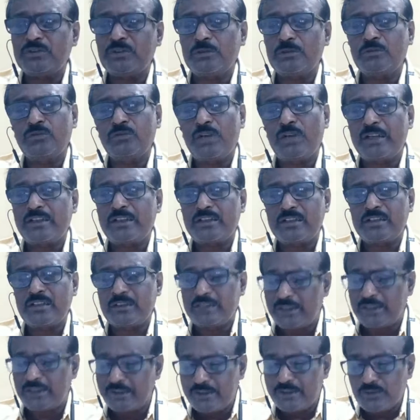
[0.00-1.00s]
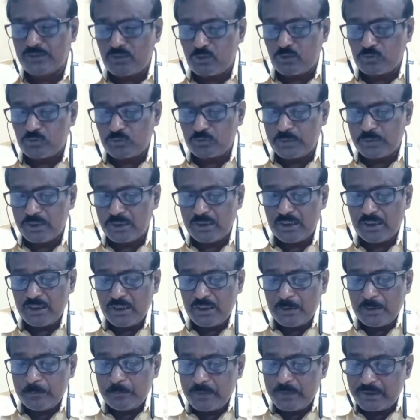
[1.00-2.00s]
arrested, that is not to be
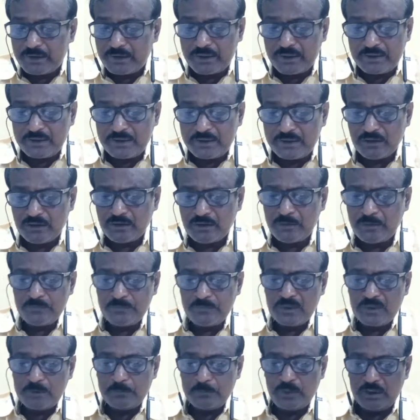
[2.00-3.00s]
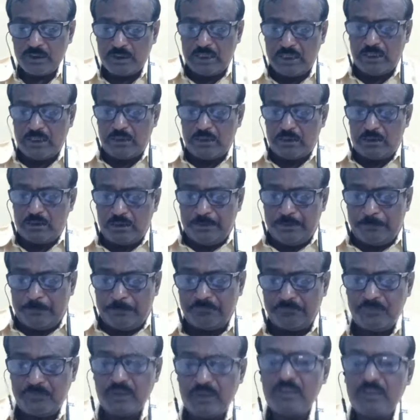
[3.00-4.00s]
maintained here, but
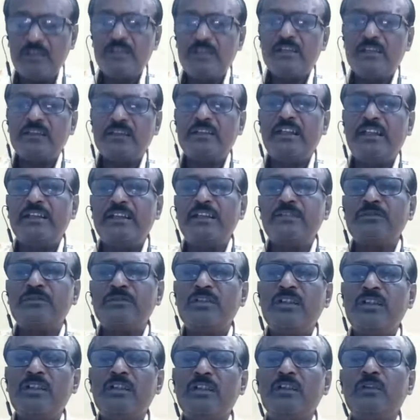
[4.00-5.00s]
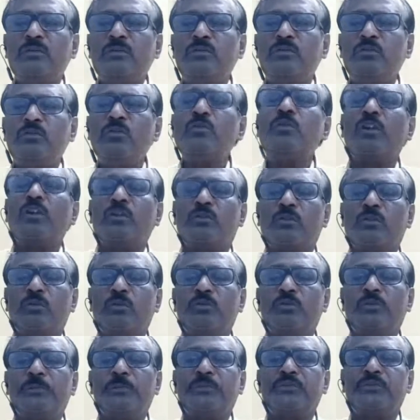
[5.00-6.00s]
that is two control rooms.
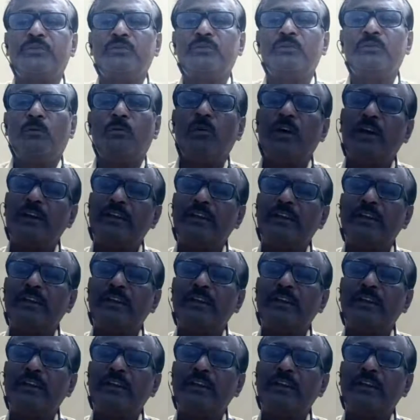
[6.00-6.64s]
One in